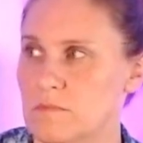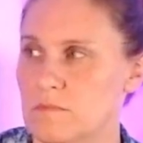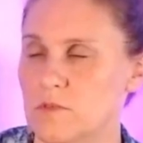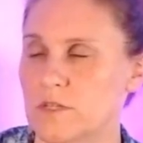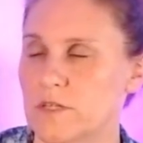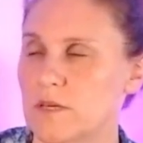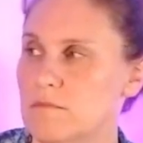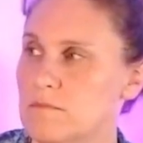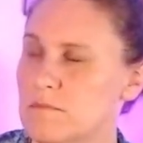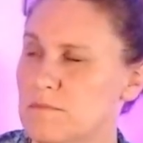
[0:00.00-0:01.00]

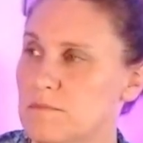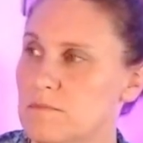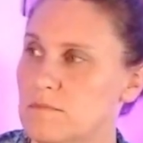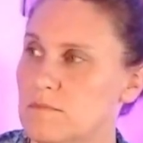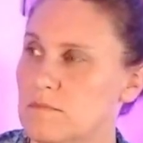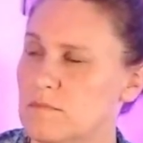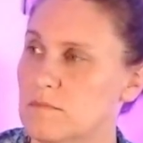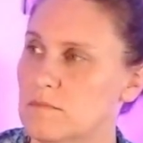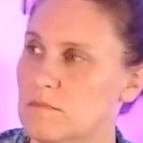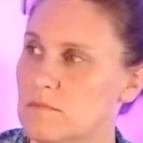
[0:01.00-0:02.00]

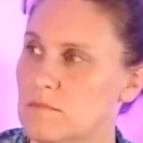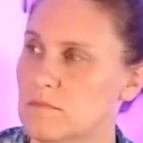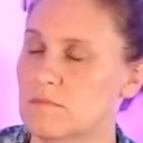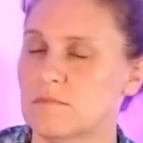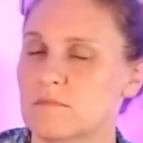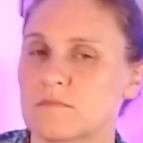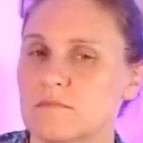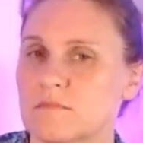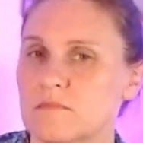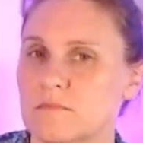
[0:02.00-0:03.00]

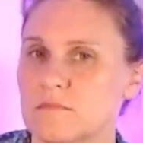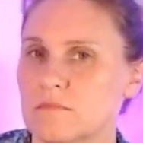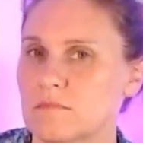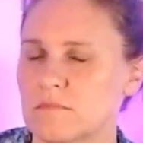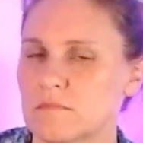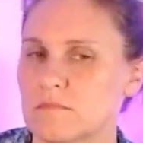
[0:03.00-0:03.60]
This person isn't speaking.